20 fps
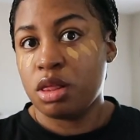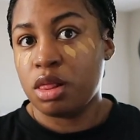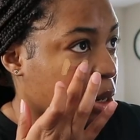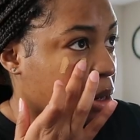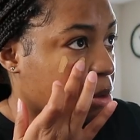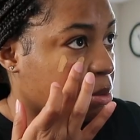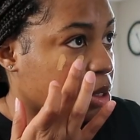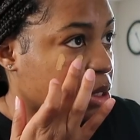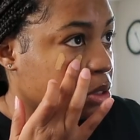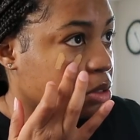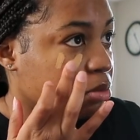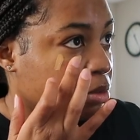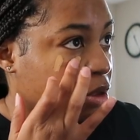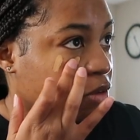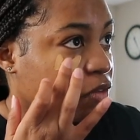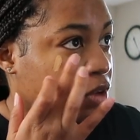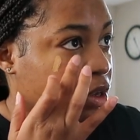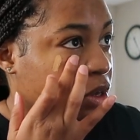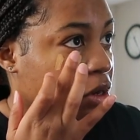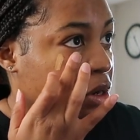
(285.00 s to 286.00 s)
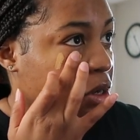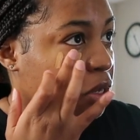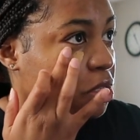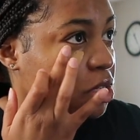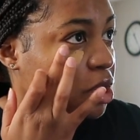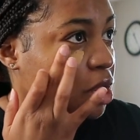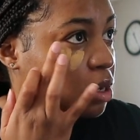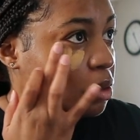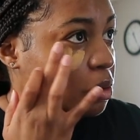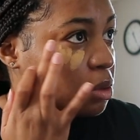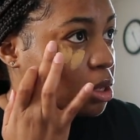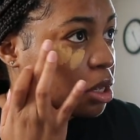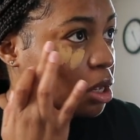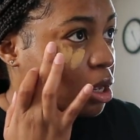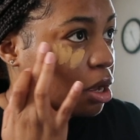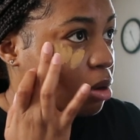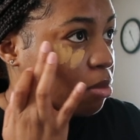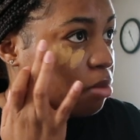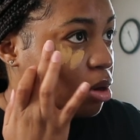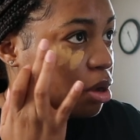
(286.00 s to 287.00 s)
And I'm going to use my finger because I don't
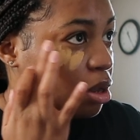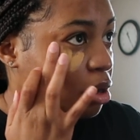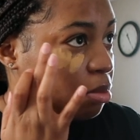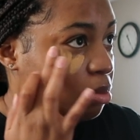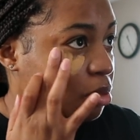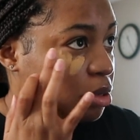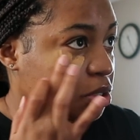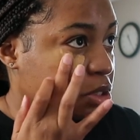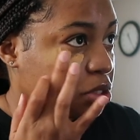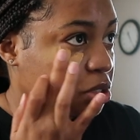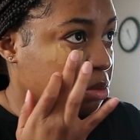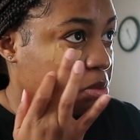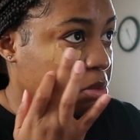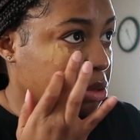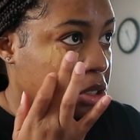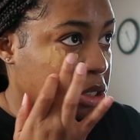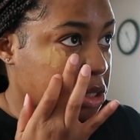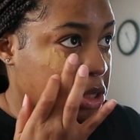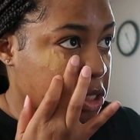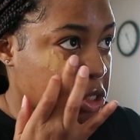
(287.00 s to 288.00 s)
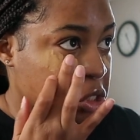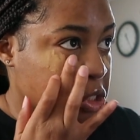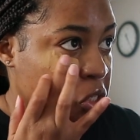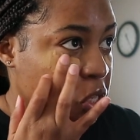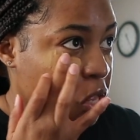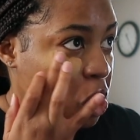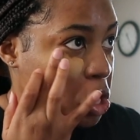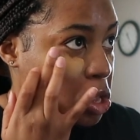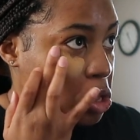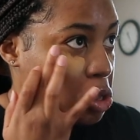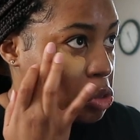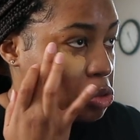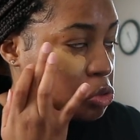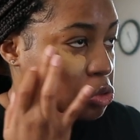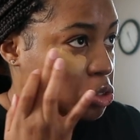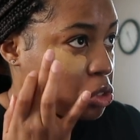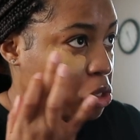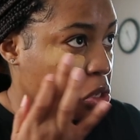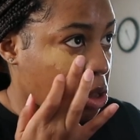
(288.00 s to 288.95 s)
think I brought a brush to blend this out.